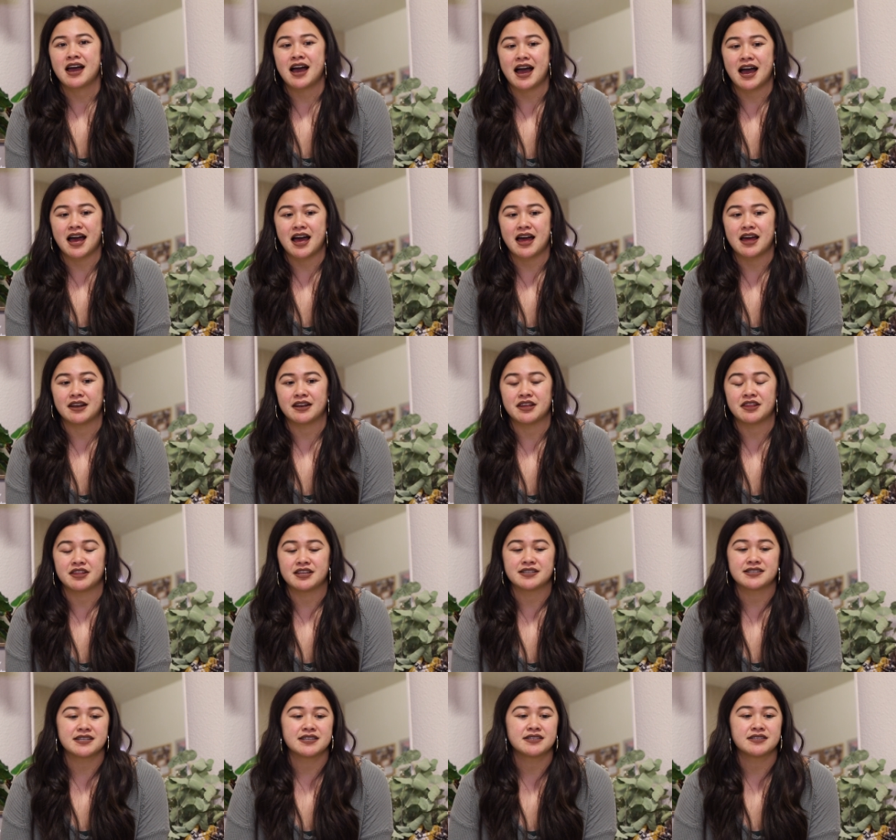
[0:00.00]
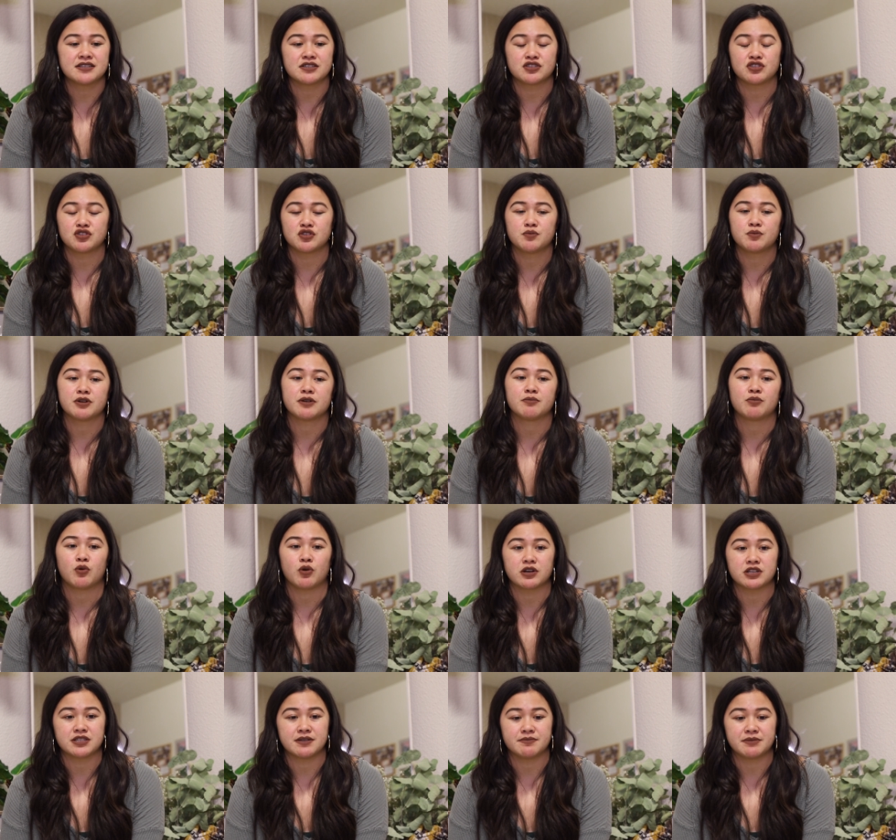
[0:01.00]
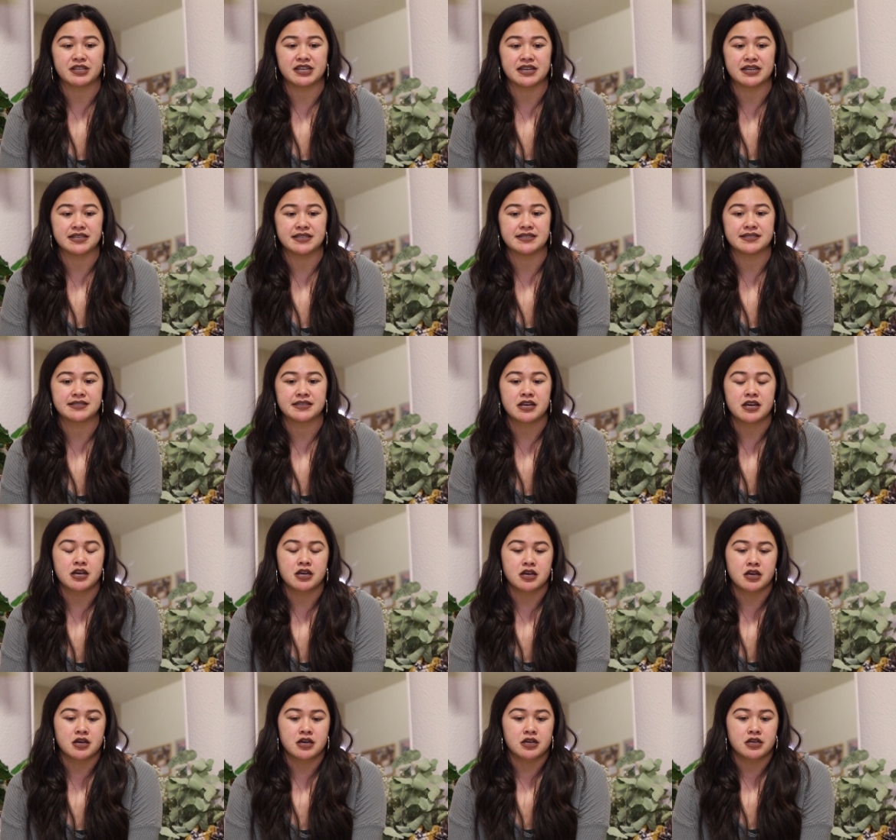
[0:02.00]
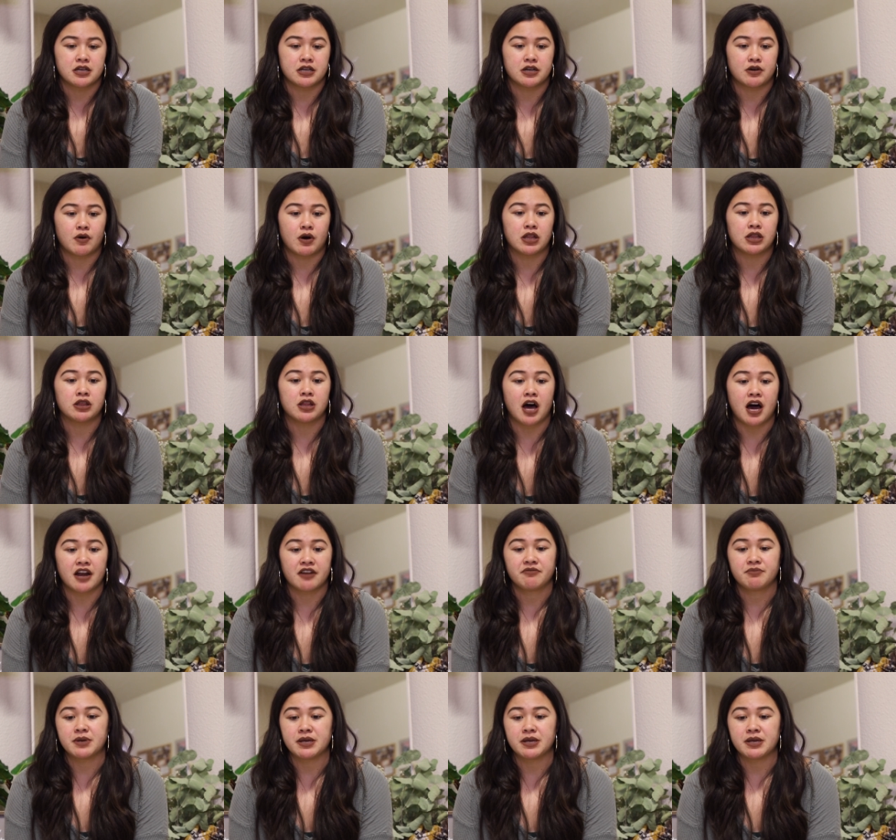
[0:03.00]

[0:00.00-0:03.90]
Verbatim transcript: and this is super important because you know, a lot of